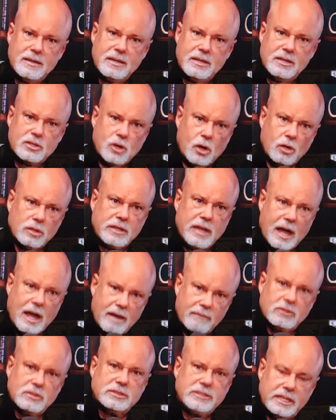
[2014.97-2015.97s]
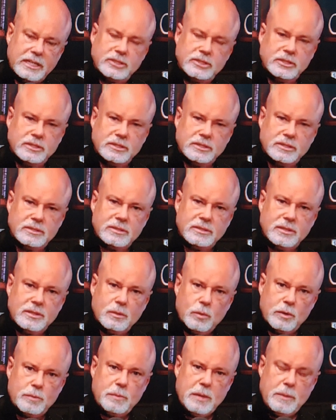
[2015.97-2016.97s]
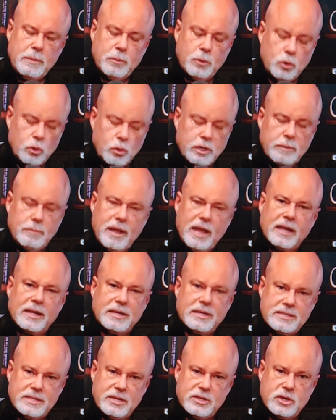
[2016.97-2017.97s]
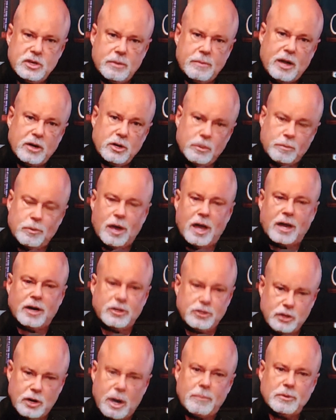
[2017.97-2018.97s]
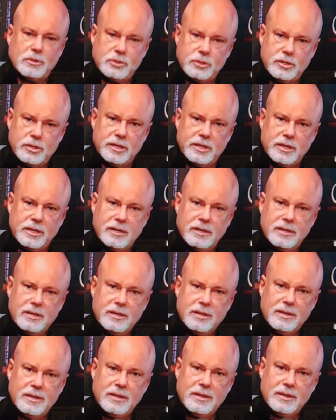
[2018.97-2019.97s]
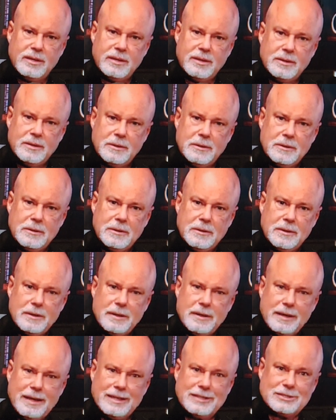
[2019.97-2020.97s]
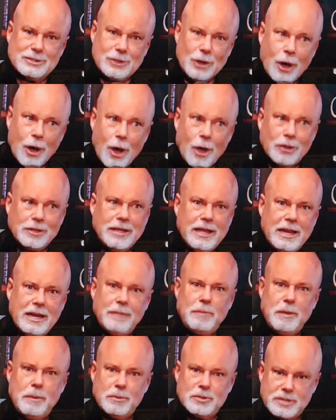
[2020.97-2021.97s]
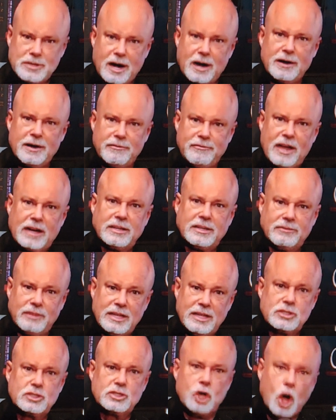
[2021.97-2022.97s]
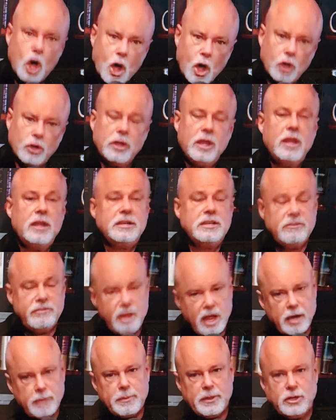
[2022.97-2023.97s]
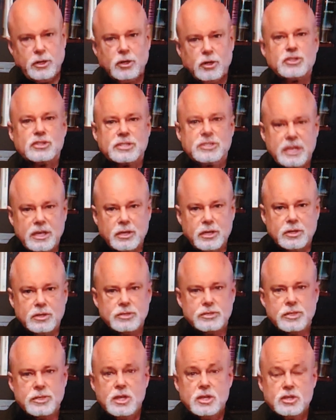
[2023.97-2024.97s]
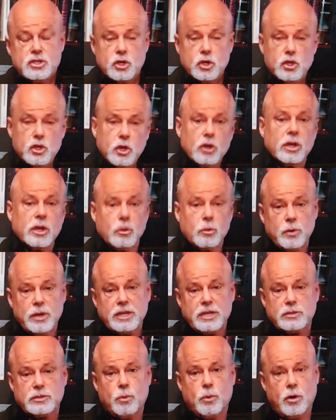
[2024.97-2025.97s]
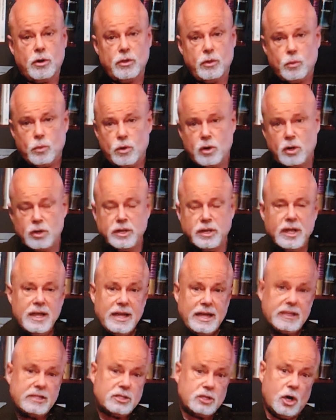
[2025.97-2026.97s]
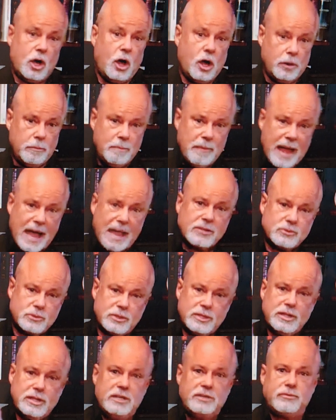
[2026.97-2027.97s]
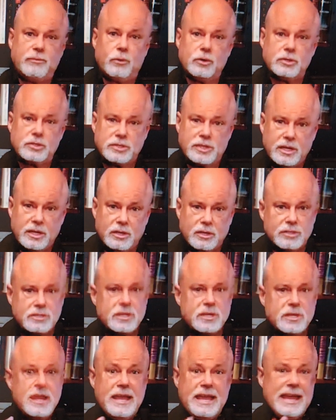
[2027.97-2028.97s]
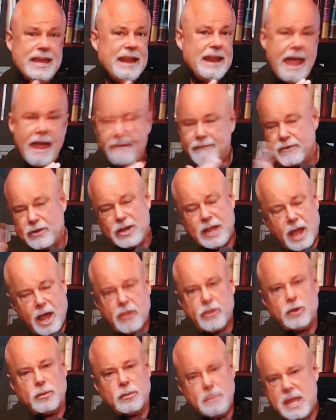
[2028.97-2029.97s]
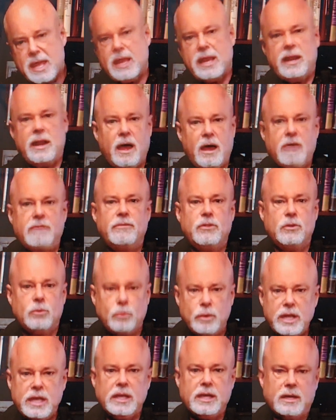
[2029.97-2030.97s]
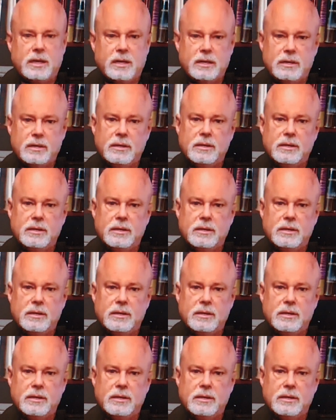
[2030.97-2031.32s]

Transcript: It's called conversations with people who can make a decision about your product, your opportunity. It's called getting people started effectively. It's called developing your skills so you can reach more of the world. It's called mastering these 4 skills in every other minute of the week.